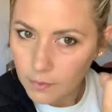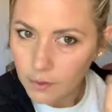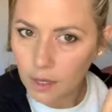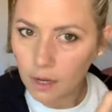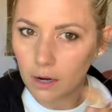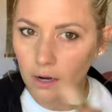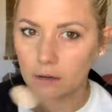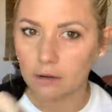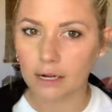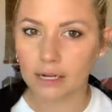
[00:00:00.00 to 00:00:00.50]

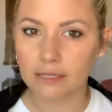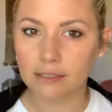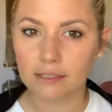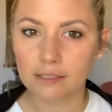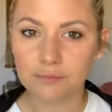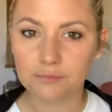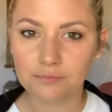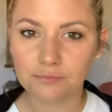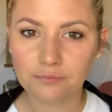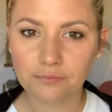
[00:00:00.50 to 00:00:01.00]
All right.
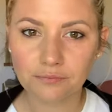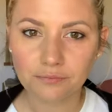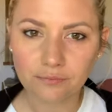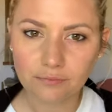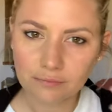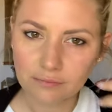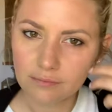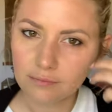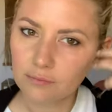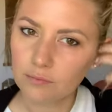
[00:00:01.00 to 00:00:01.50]

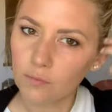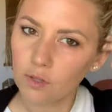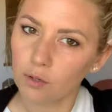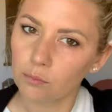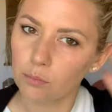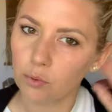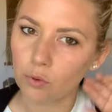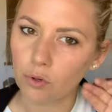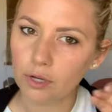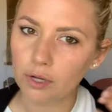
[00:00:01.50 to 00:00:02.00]

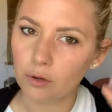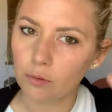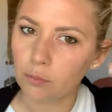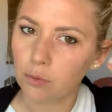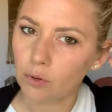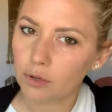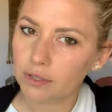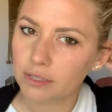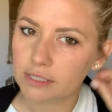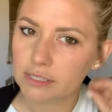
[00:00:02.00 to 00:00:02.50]
Boy, oh
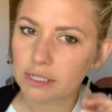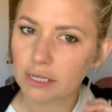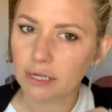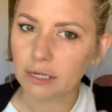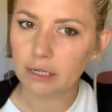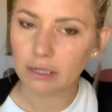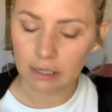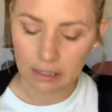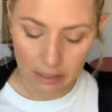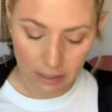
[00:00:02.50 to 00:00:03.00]
boy, this
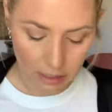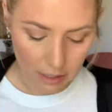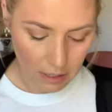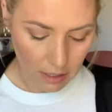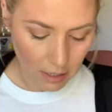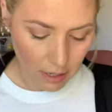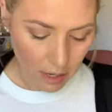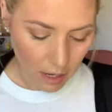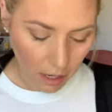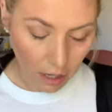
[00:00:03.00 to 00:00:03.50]
hair.
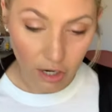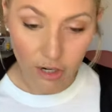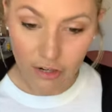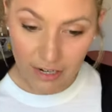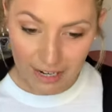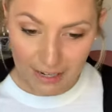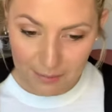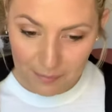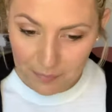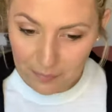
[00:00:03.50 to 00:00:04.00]
All
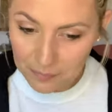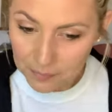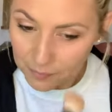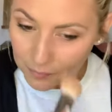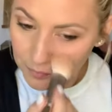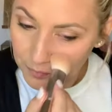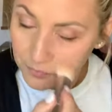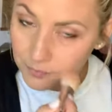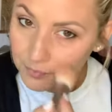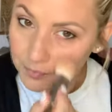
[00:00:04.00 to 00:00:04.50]
right.
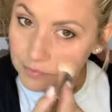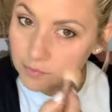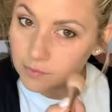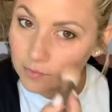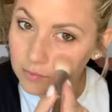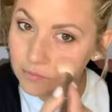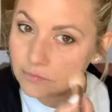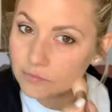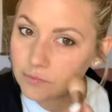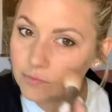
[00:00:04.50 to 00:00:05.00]

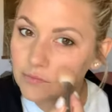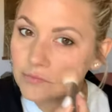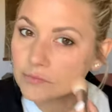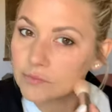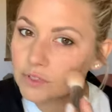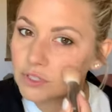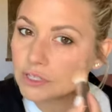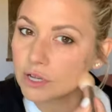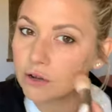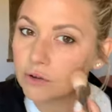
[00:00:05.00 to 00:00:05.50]

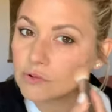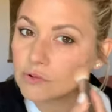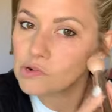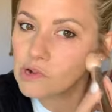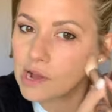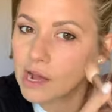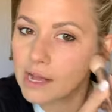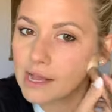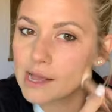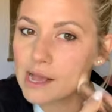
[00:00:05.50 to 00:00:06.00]
So
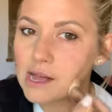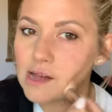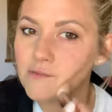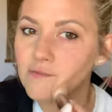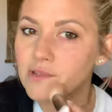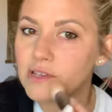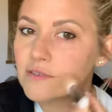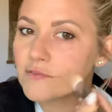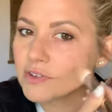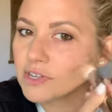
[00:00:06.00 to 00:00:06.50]
I have
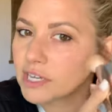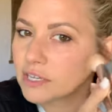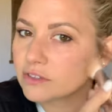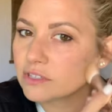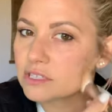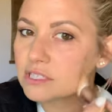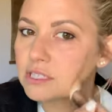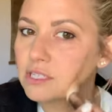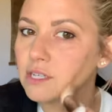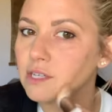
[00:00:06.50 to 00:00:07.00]
evened out the
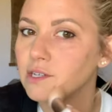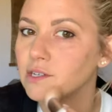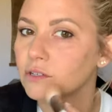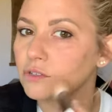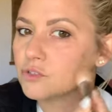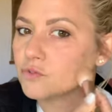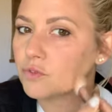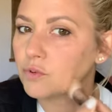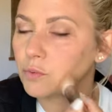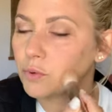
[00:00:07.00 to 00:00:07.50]
skin
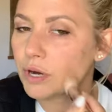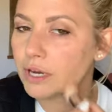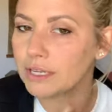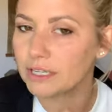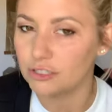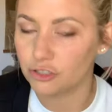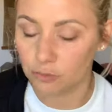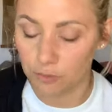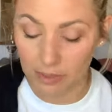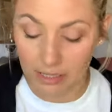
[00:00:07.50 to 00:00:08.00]
tones for where I
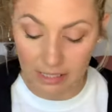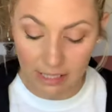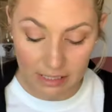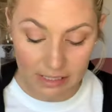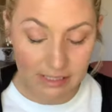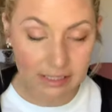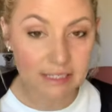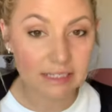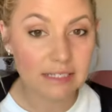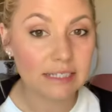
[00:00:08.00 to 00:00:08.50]
need to.
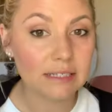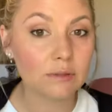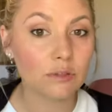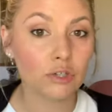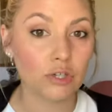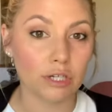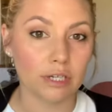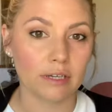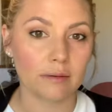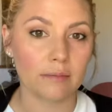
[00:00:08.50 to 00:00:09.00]
Because this is
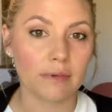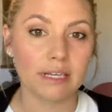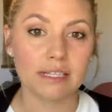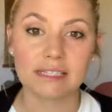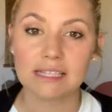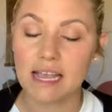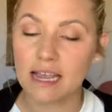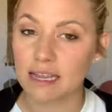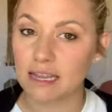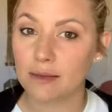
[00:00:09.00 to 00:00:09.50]
cream, it's
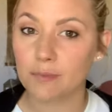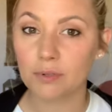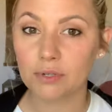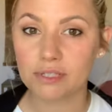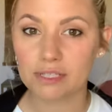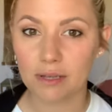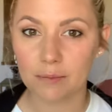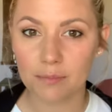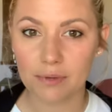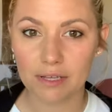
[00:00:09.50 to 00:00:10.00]

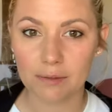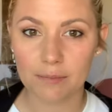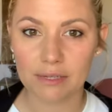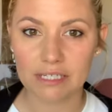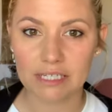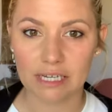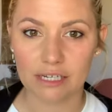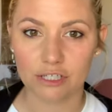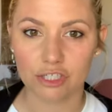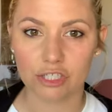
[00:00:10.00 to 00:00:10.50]
80%
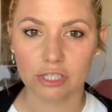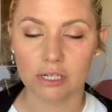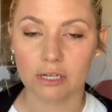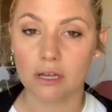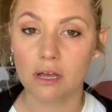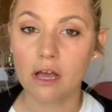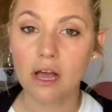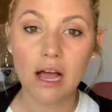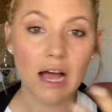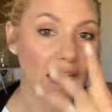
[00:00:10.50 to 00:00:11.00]
pigmentation,
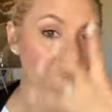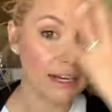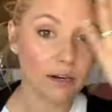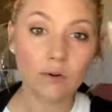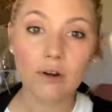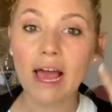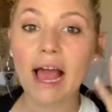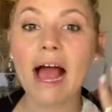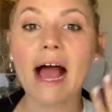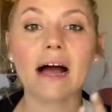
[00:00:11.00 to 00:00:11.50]
I don't
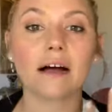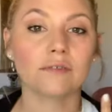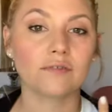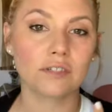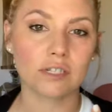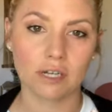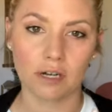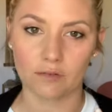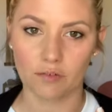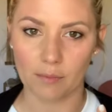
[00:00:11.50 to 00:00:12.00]
have to
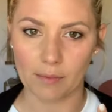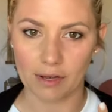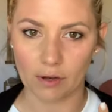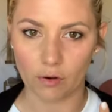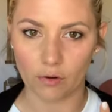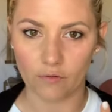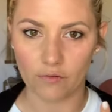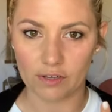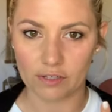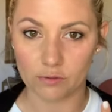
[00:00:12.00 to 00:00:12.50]
cover my
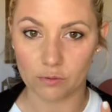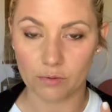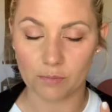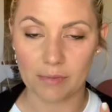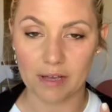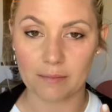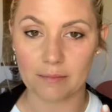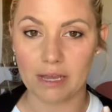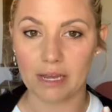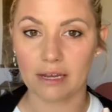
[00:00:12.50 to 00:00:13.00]
whole face with
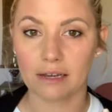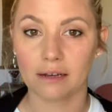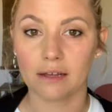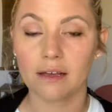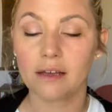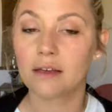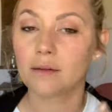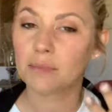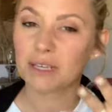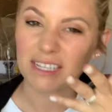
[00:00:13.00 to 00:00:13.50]
my main
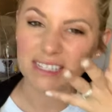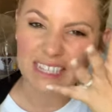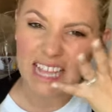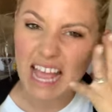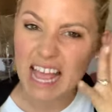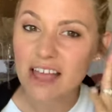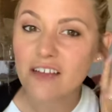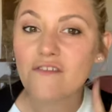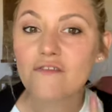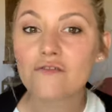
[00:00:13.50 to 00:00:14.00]
because
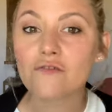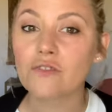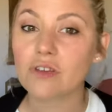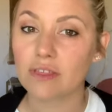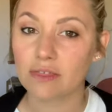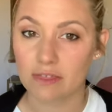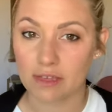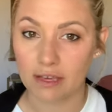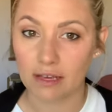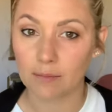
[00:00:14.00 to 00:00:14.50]

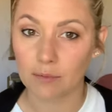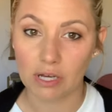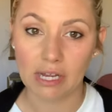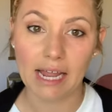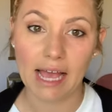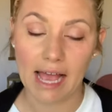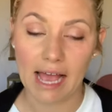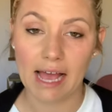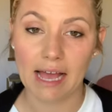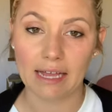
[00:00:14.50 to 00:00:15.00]
everything I'm
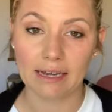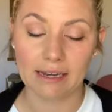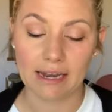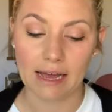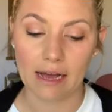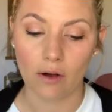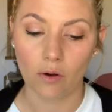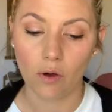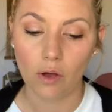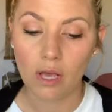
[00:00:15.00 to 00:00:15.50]
gonna add
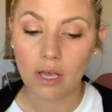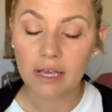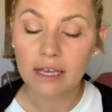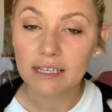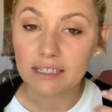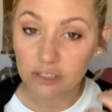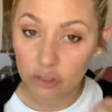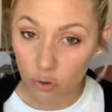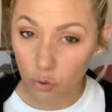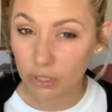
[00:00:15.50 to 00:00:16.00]
now
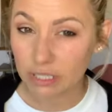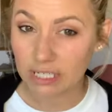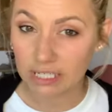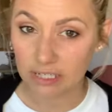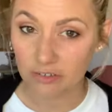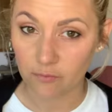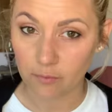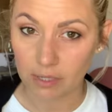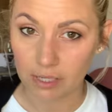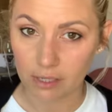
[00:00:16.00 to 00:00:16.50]
is going to
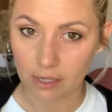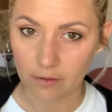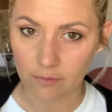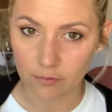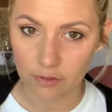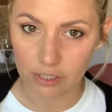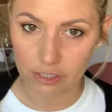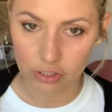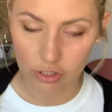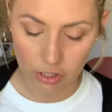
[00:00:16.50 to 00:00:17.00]
give me
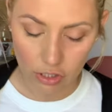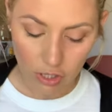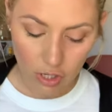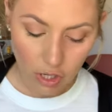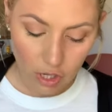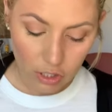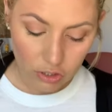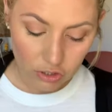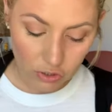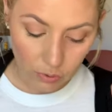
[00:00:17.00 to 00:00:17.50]
coverage.
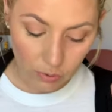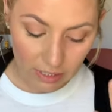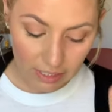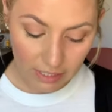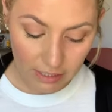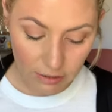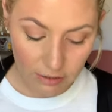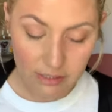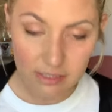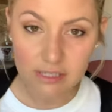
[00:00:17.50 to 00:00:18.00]
So
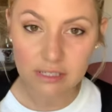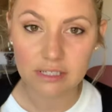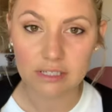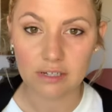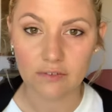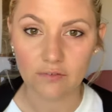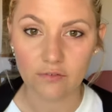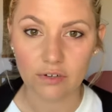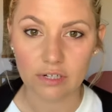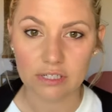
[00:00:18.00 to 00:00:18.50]
here's the
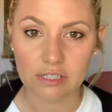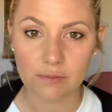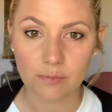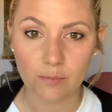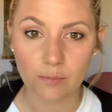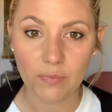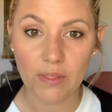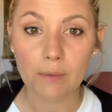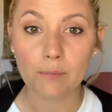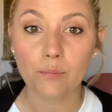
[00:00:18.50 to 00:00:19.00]
difference
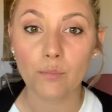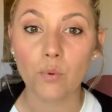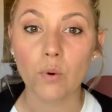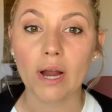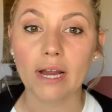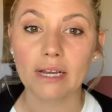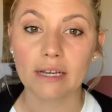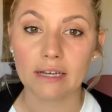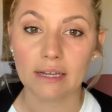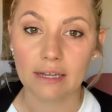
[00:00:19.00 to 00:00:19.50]
that
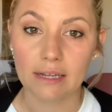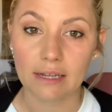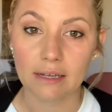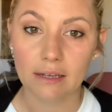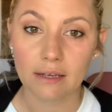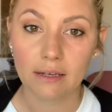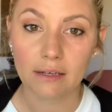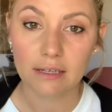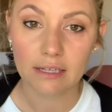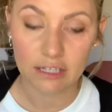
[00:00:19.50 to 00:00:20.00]
brightening
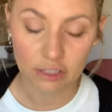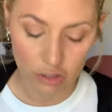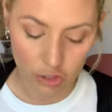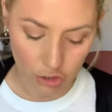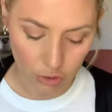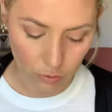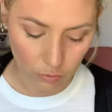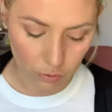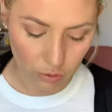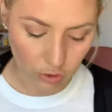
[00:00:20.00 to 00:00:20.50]
can
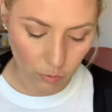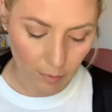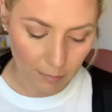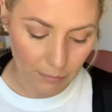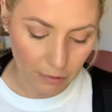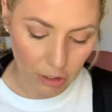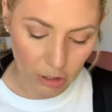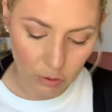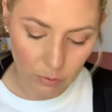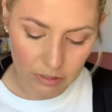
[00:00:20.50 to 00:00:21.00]
do. So I'm
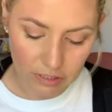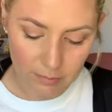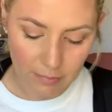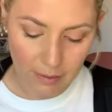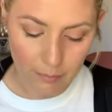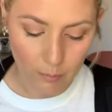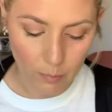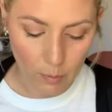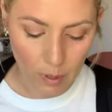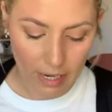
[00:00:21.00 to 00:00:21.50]
gonna go into my
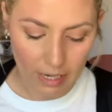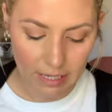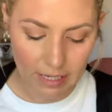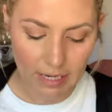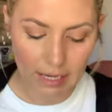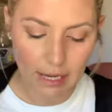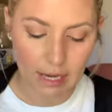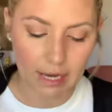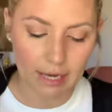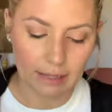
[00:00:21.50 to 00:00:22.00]
brightening
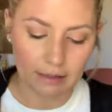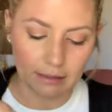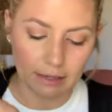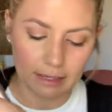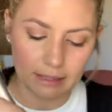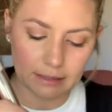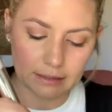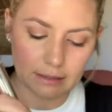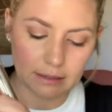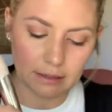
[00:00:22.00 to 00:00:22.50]

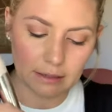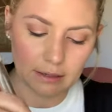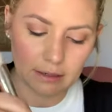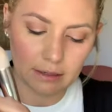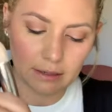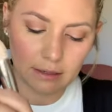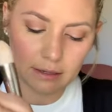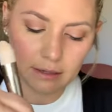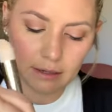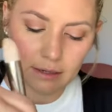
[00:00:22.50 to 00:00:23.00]
highlight,
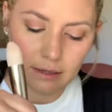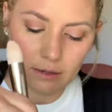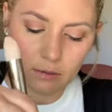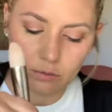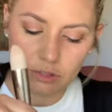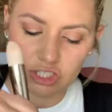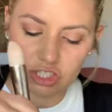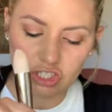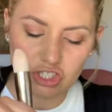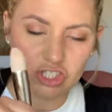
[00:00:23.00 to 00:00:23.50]

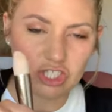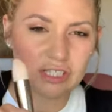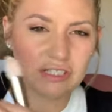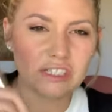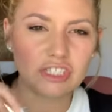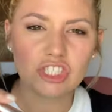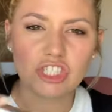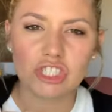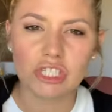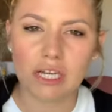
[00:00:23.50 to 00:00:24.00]
which is just a
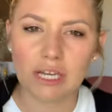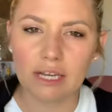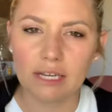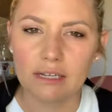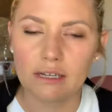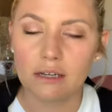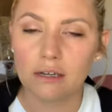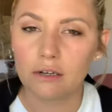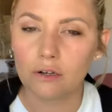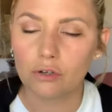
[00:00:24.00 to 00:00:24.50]

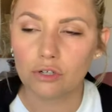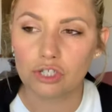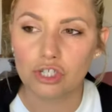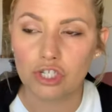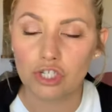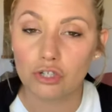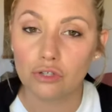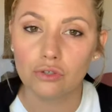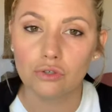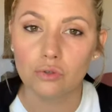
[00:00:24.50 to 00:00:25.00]
shade or
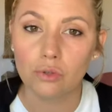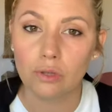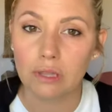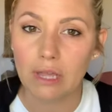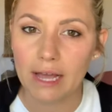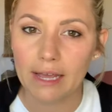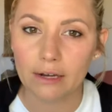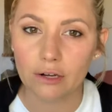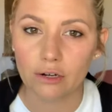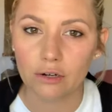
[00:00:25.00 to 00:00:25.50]
two
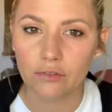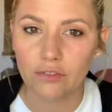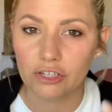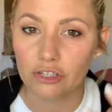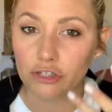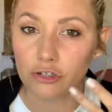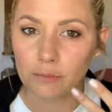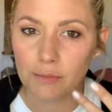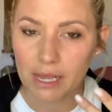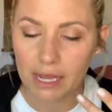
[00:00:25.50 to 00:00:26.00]
lighter than
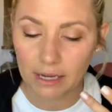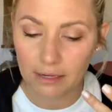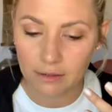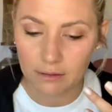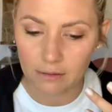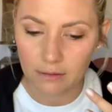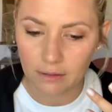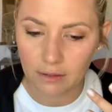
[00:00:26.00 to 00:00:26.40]
your main.